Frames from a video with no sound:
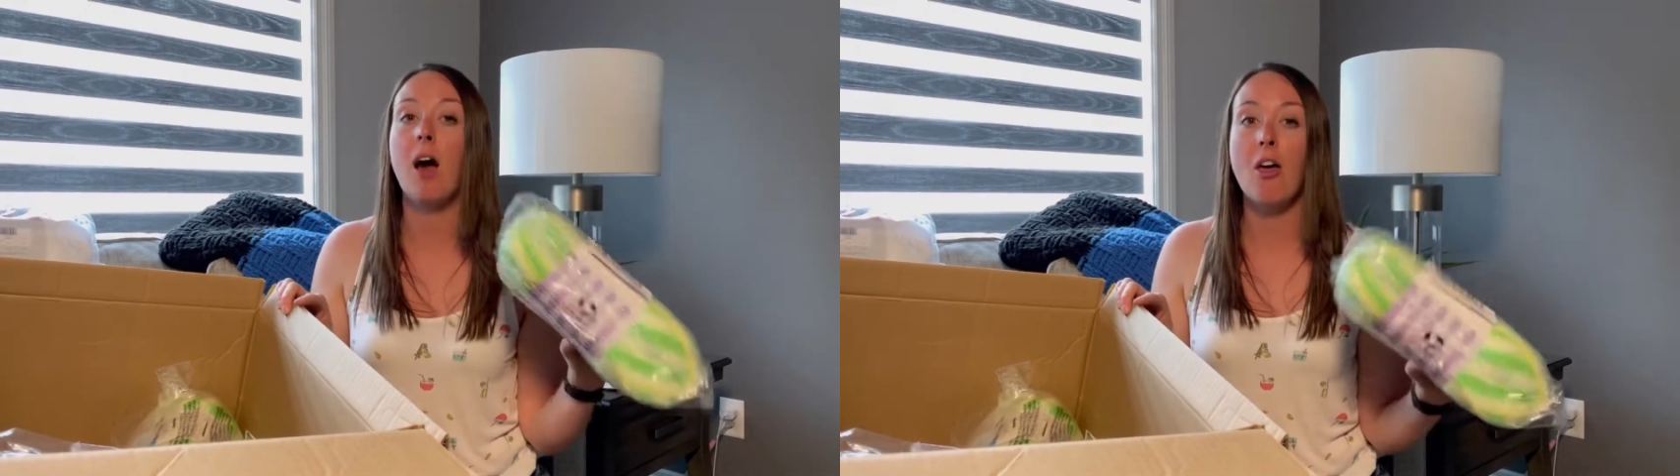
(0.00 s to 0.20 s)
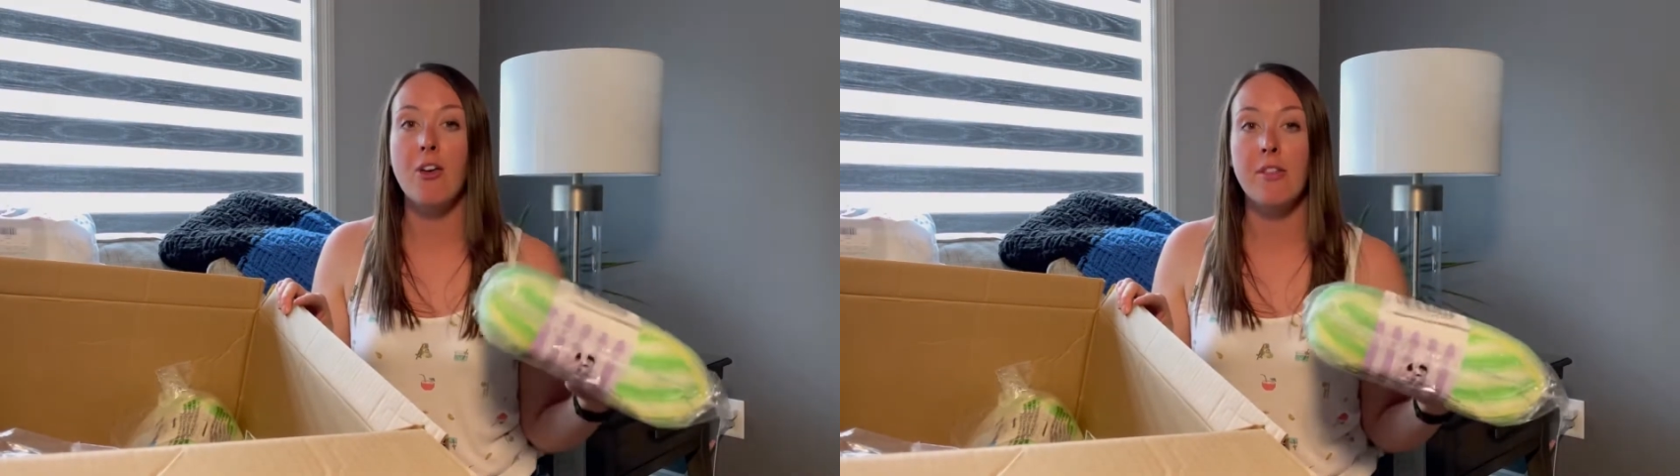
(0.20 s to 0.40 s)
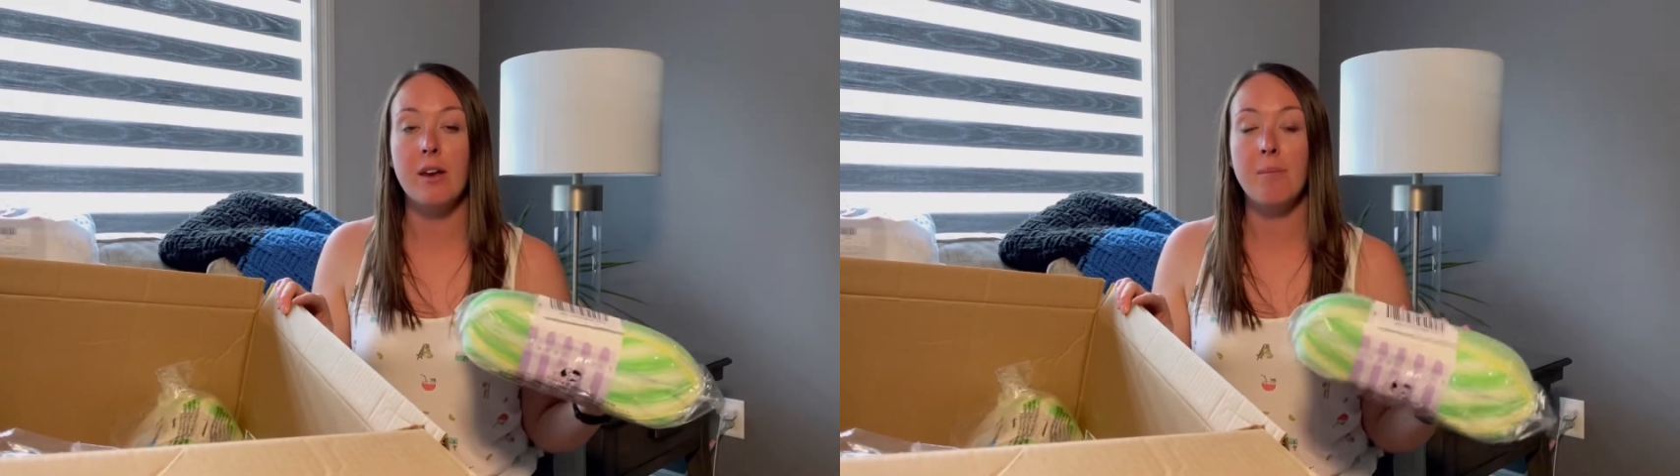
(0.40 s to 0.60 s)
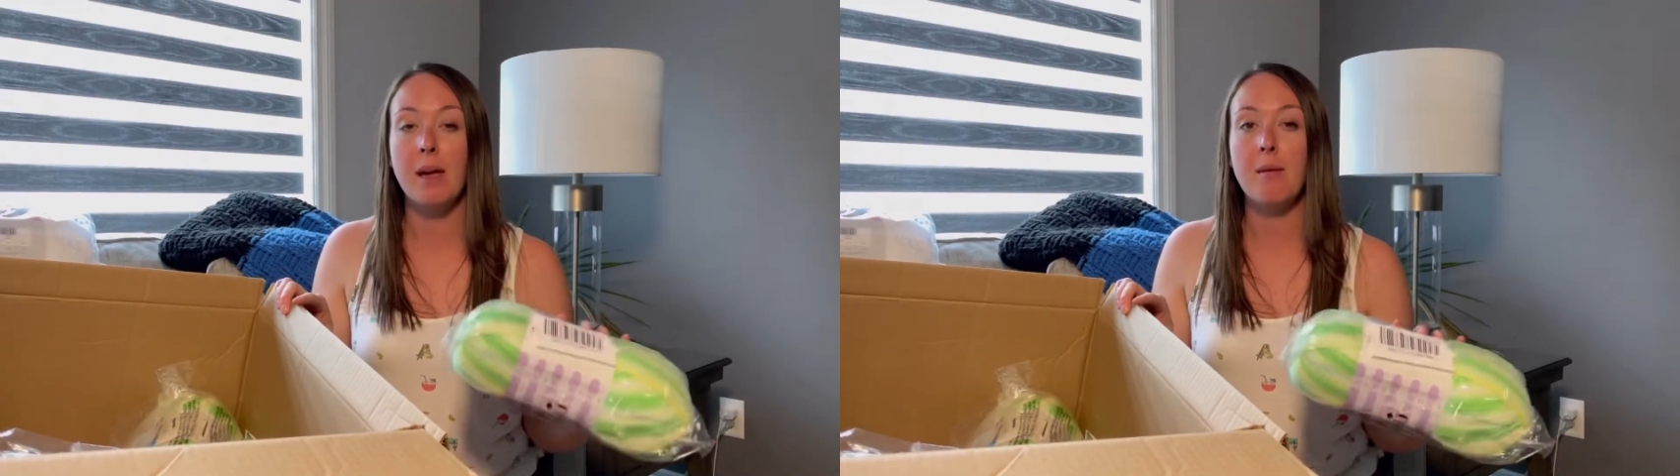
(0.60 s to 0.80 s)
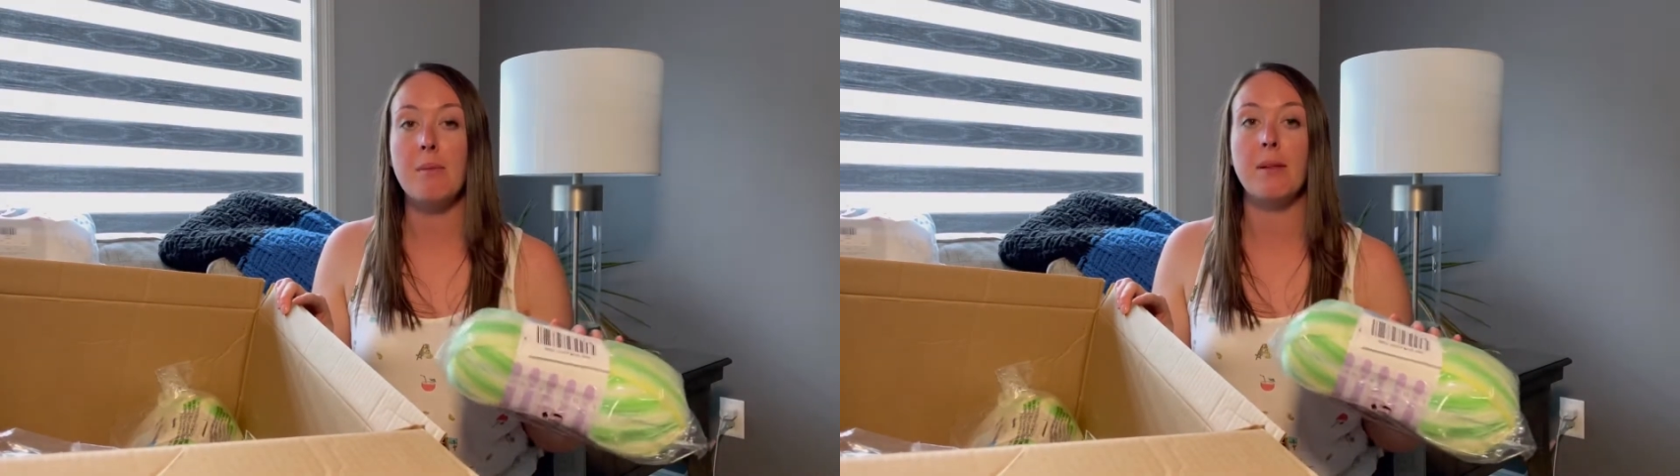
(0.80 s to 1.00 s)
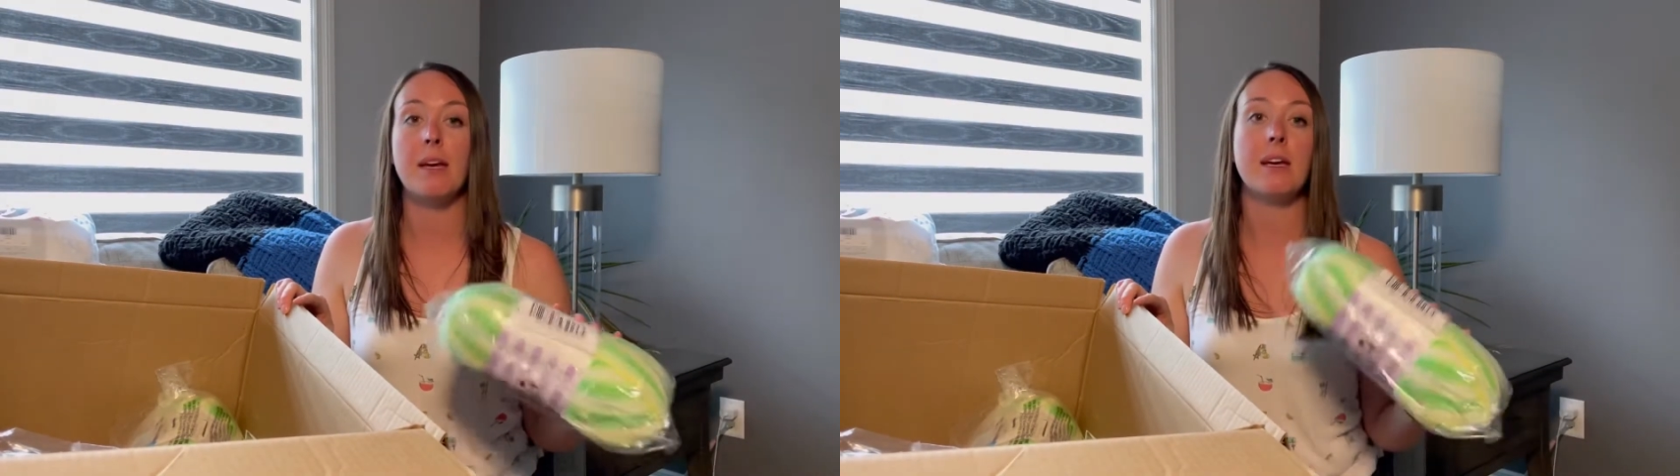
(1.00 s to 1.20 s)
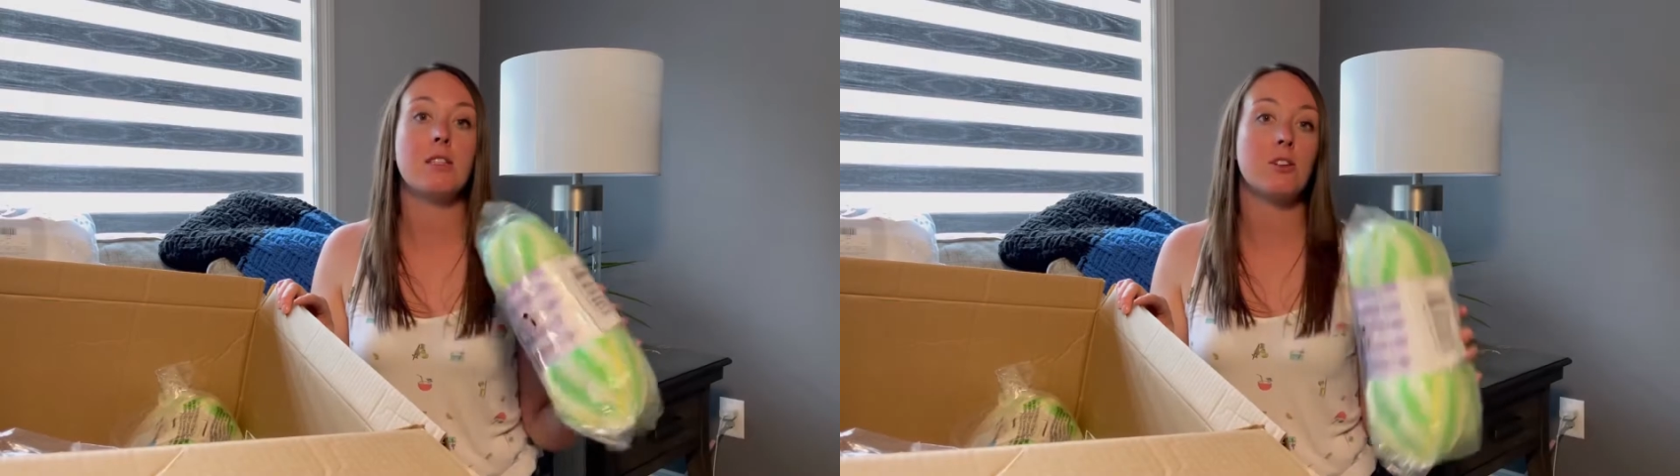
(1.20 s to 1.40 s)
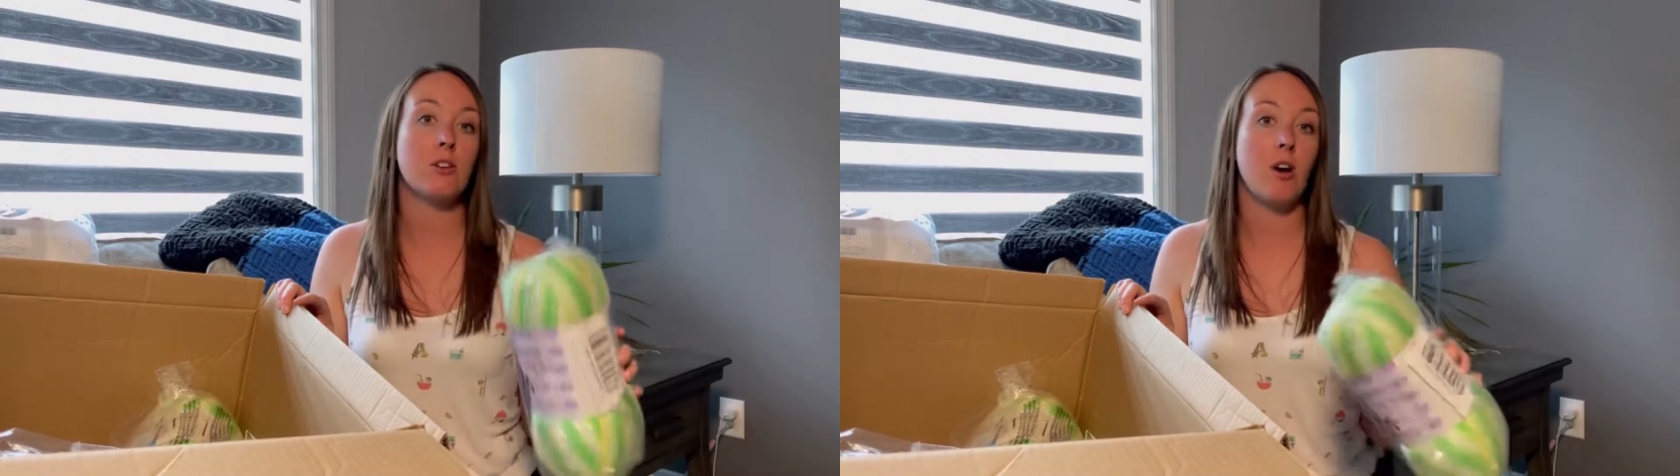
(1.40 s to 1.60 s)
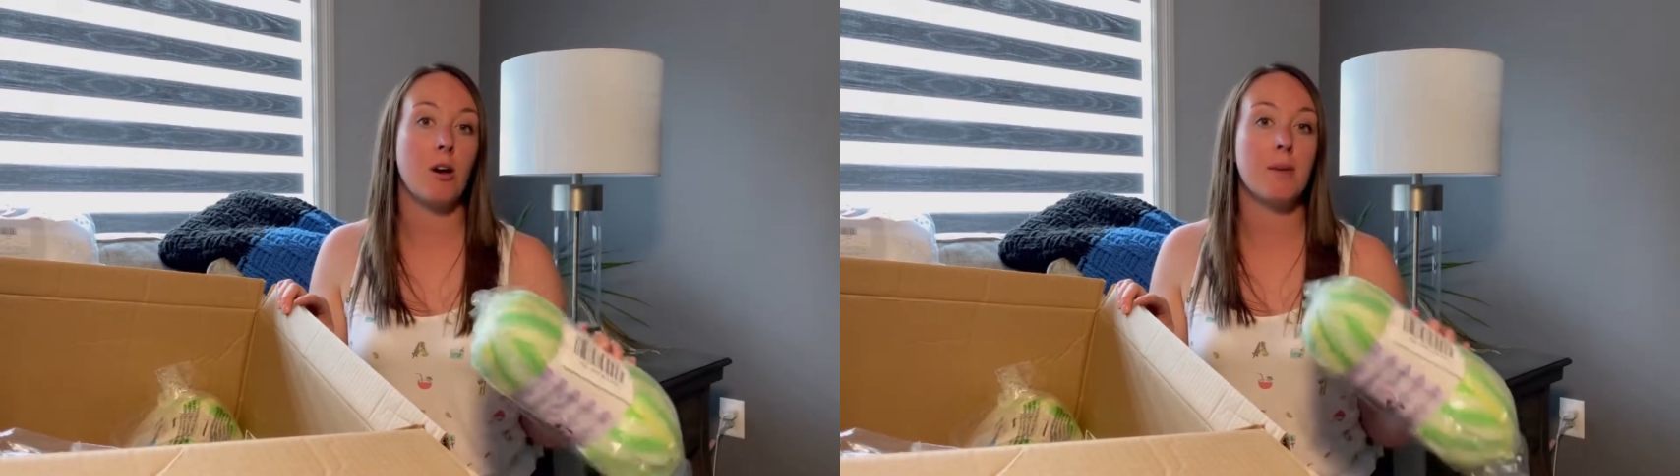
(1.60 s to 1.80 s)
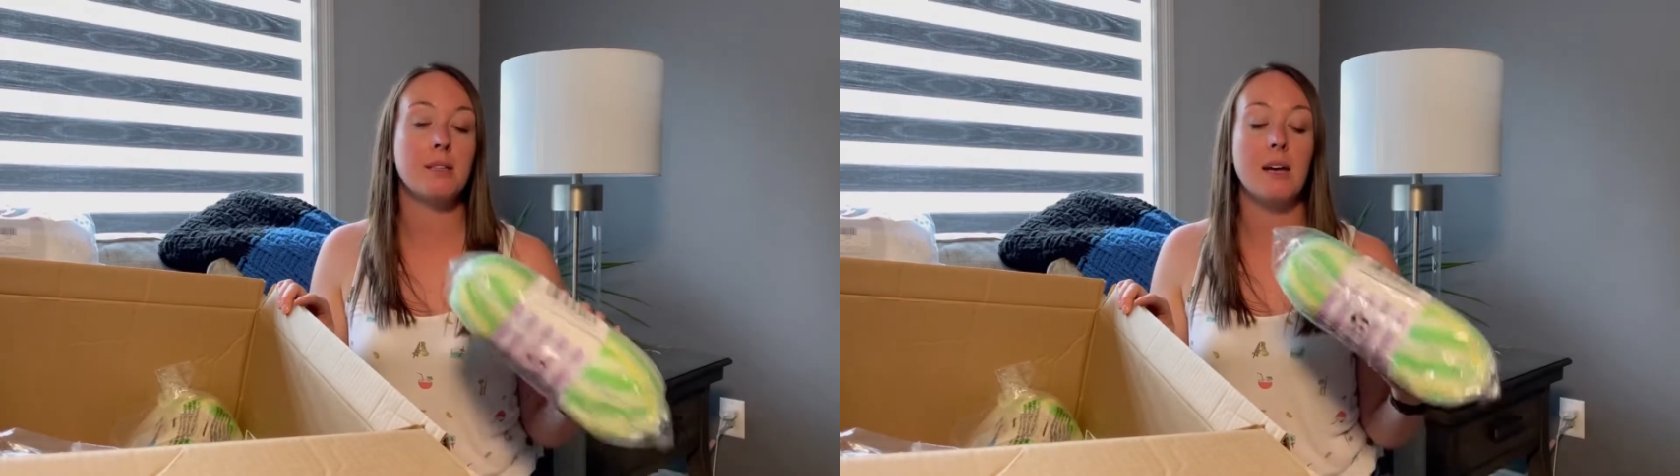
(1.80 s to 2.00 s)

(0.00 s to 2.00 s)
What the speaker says: other than baby blankets or garments,